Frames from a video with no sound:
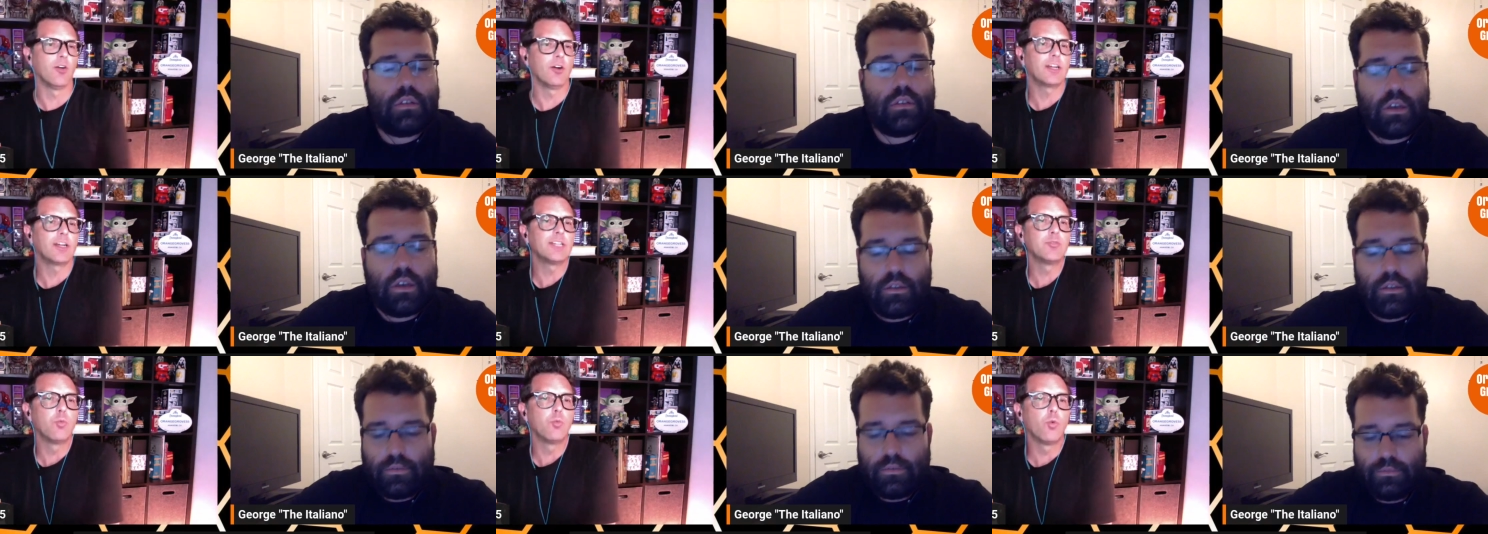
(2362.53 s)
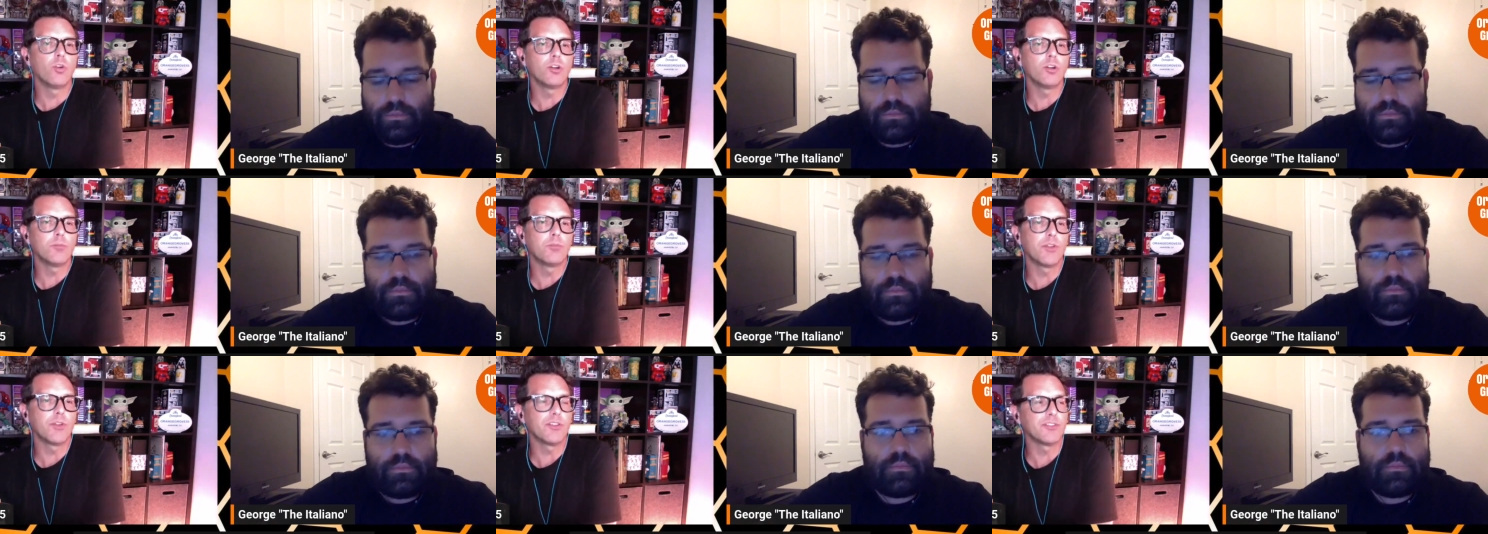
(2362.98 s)
Speaker 1: Yeah. Because Warner
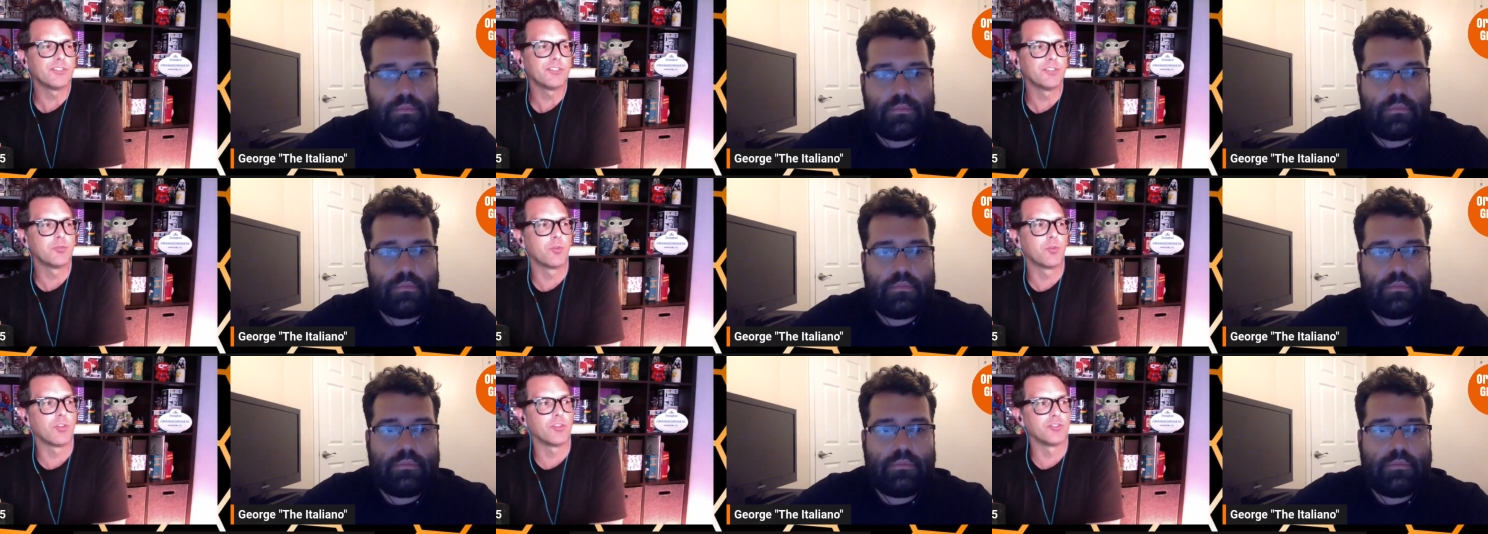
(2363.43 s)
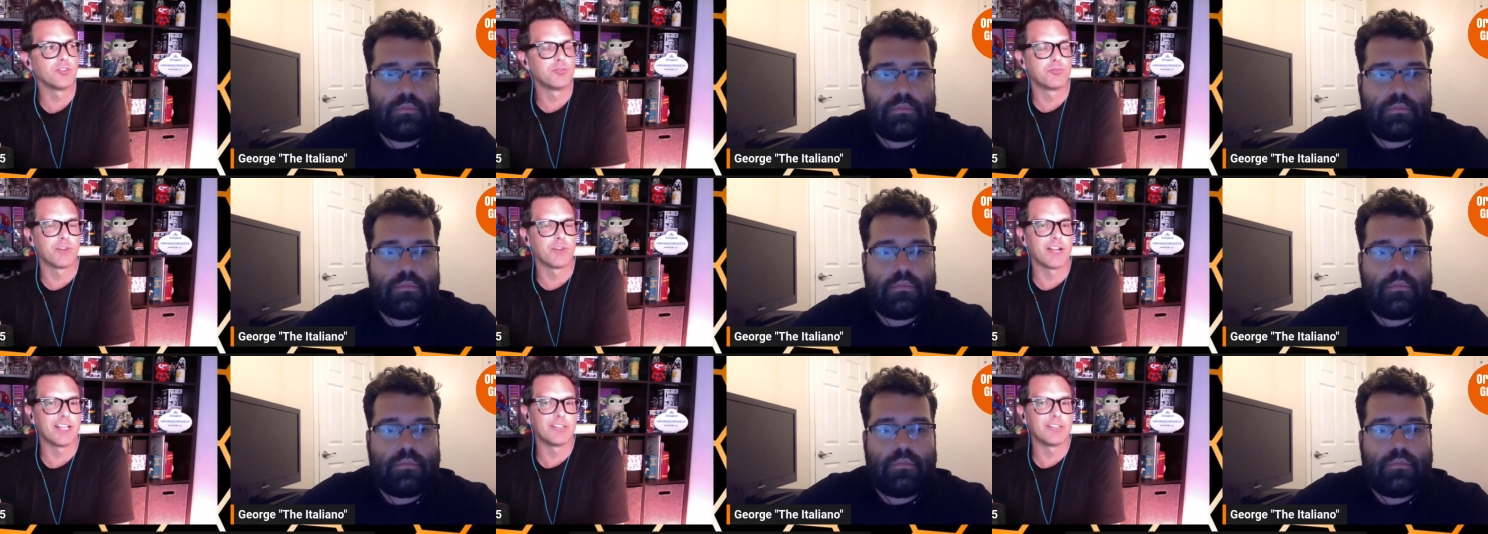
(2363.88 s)
yeah. Brothers is one of those
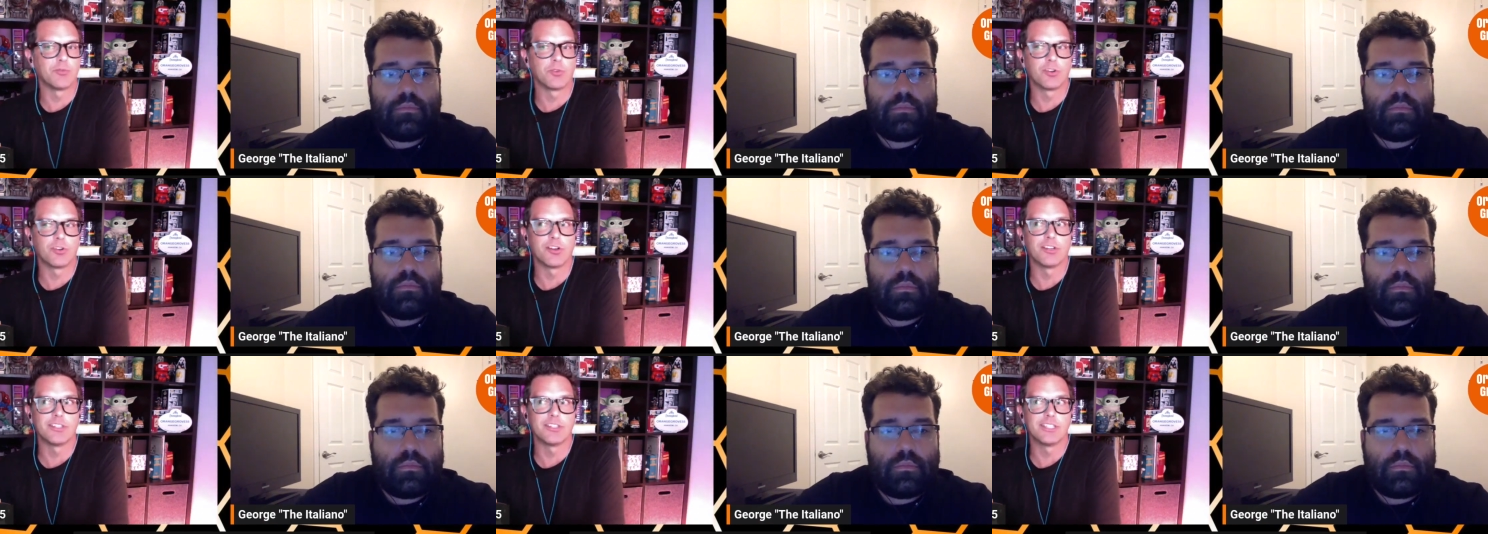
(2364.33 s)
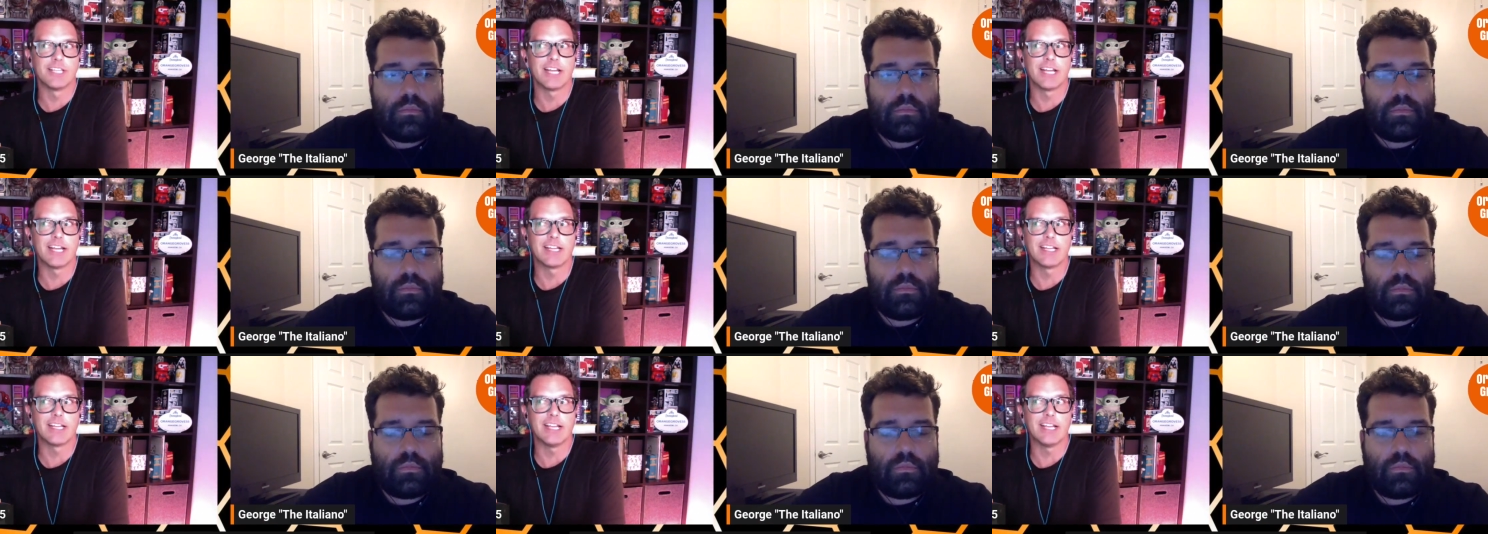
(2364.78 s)
brands where it's
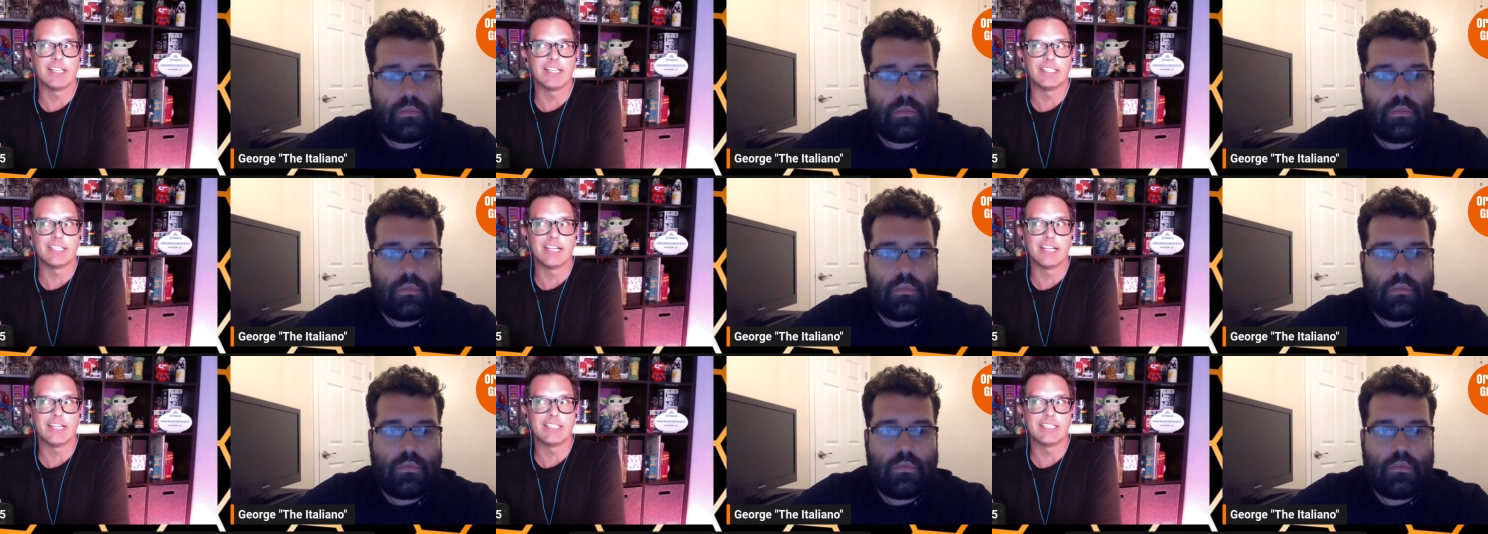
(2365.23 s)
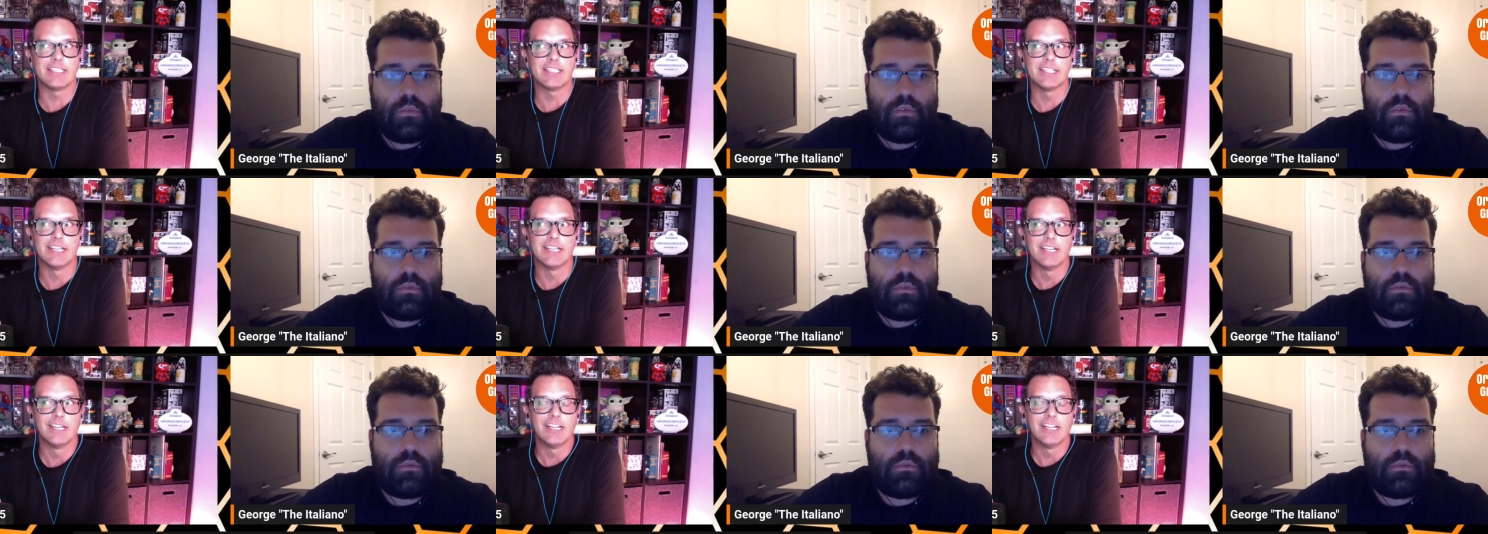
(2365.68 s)
like it's it's